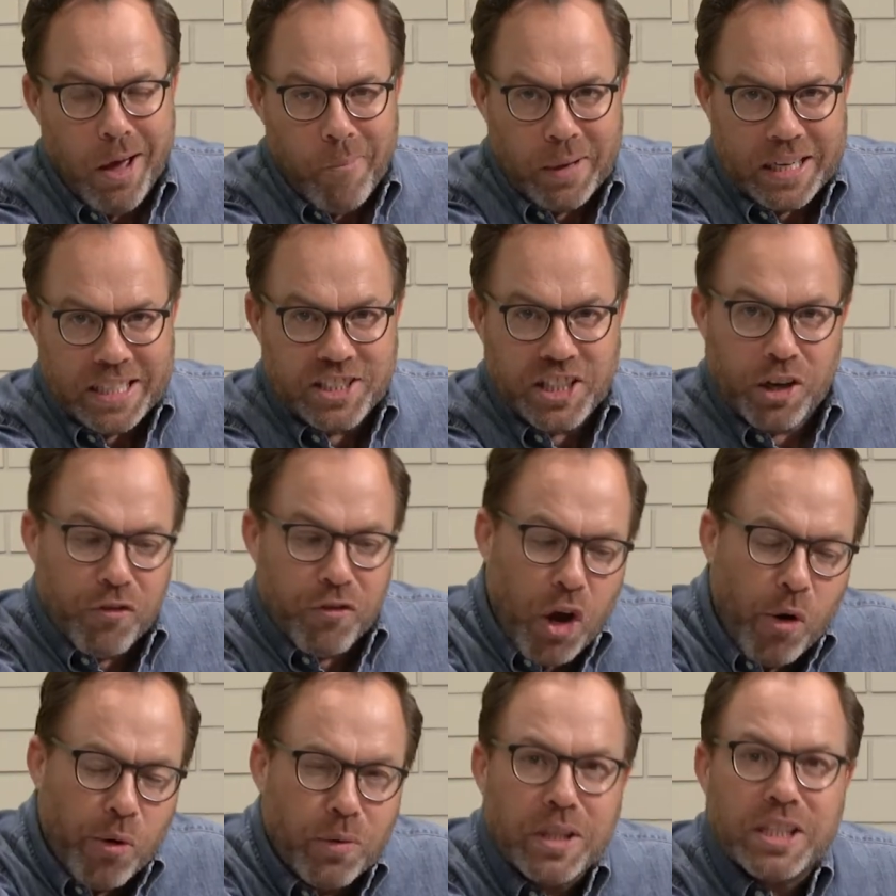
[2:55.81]
But instead of
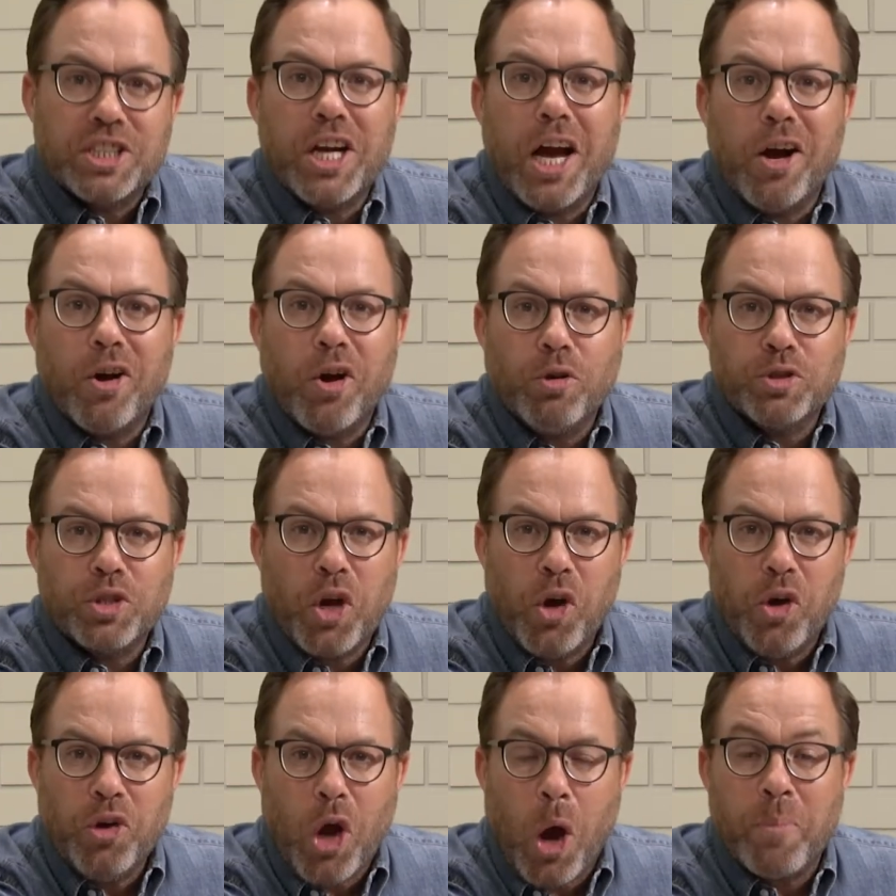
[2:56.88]
going with a charcoal tone,